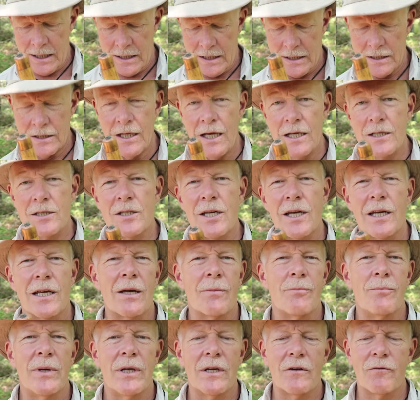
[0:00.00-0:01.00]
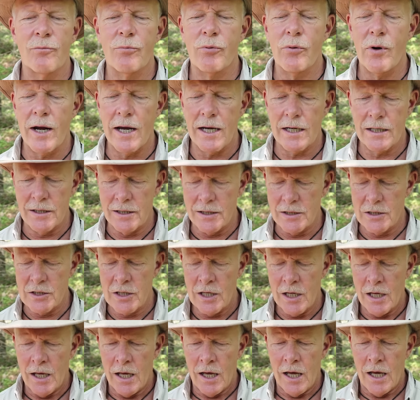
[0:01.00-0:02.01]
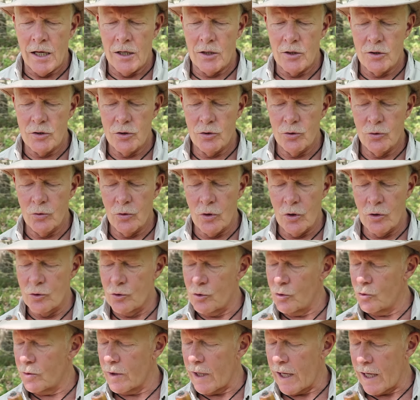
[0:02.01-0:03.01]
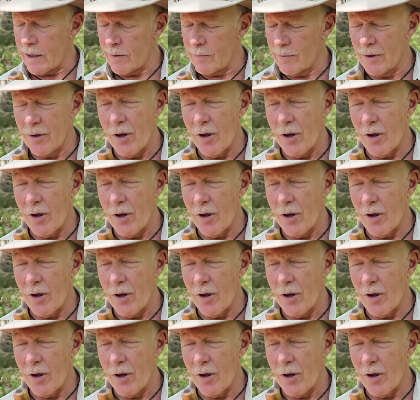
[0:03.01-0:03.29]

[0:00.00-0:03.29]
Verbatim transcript: and it does take a bit of practice to do that.